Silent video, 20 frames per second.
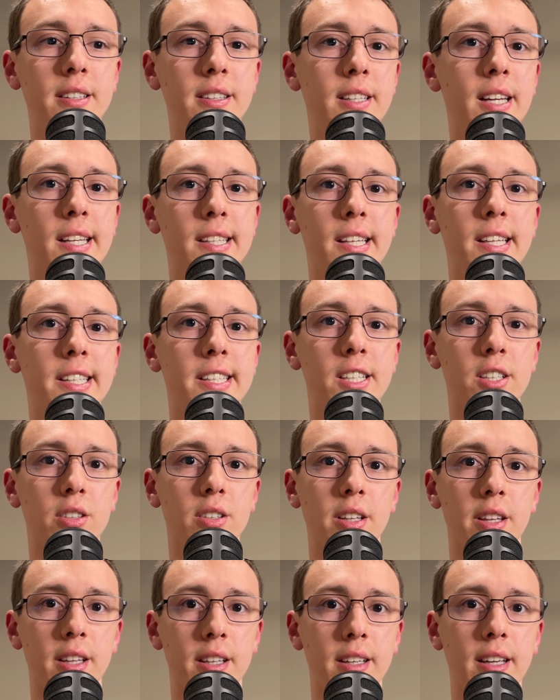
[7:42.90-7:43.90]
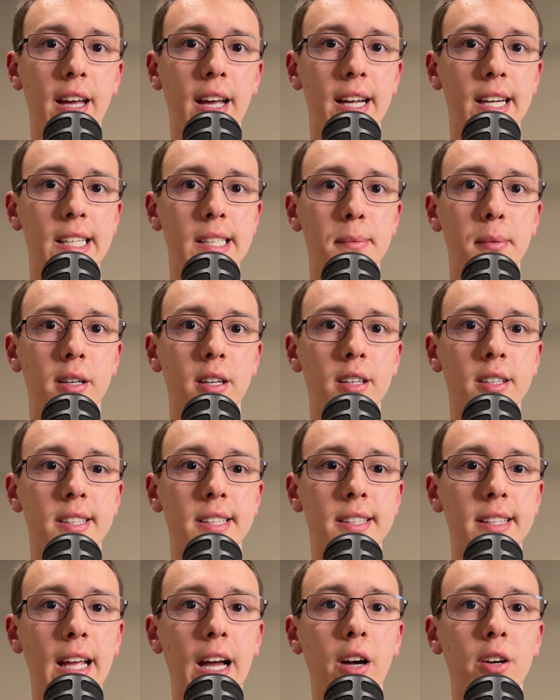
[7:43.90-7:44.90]
necessarily the case, because
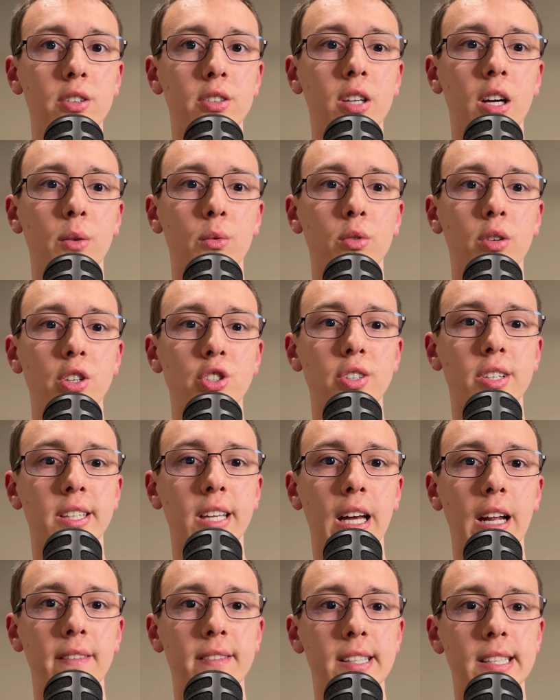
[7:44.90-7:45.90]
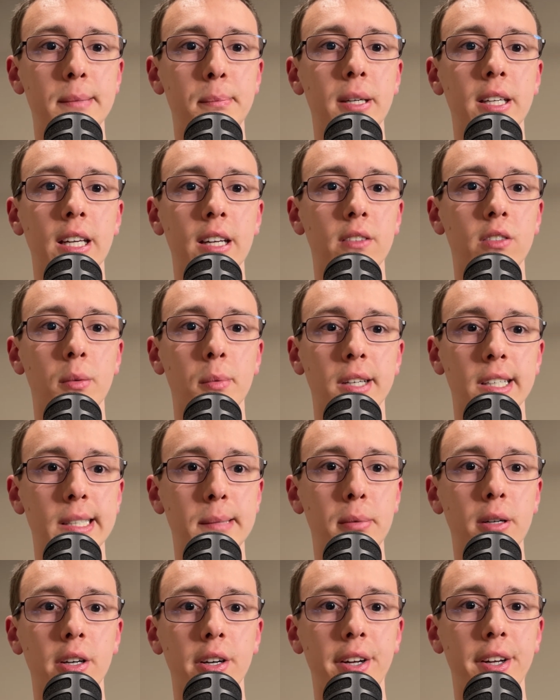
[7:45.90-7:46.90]
now you're not really just kind of speaking from
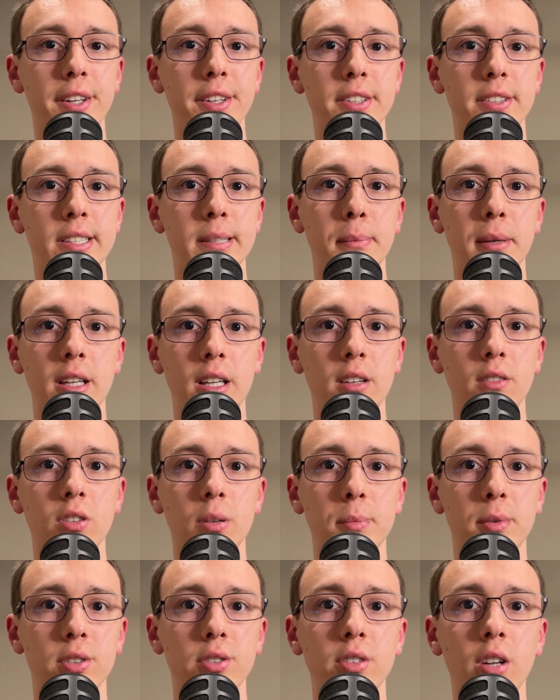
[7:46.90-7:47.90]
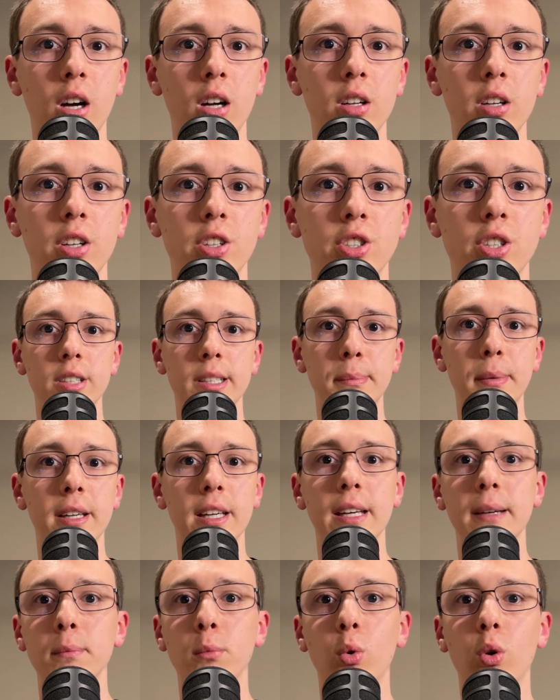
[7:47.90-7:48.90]
experience or speaking from your knowledge, you're
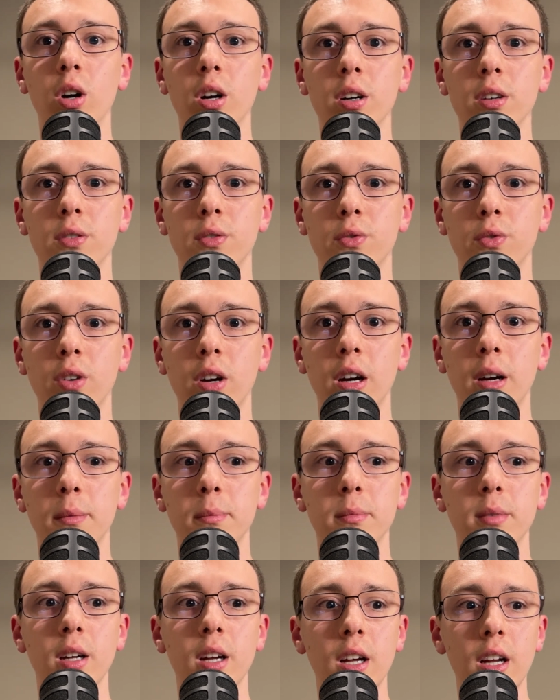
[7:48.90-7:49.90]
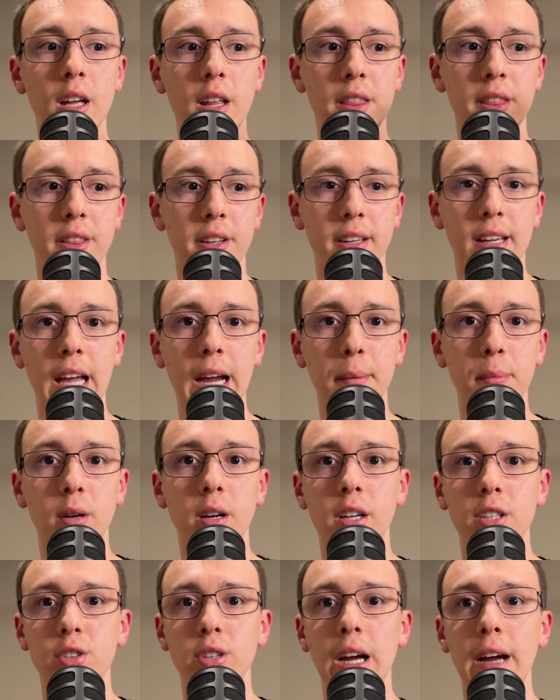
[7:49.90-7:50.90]
speaking more from the camera,
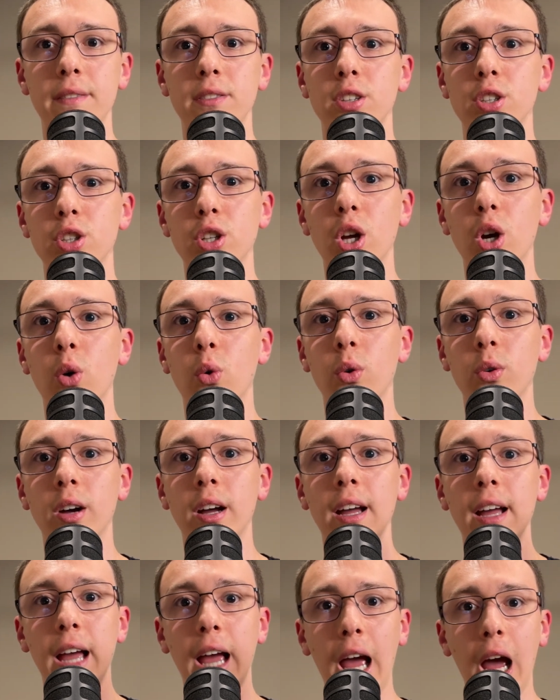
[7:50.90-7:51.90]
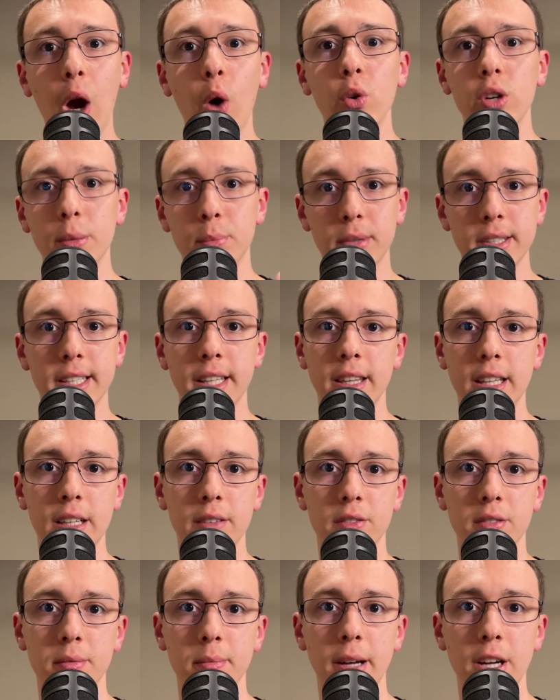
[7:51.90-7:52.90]
and you're having to know how to present the
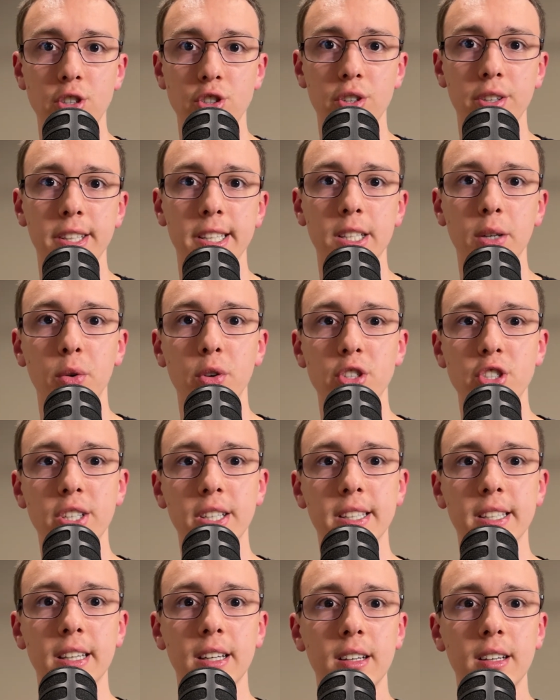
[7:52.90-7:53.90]
information. So it's just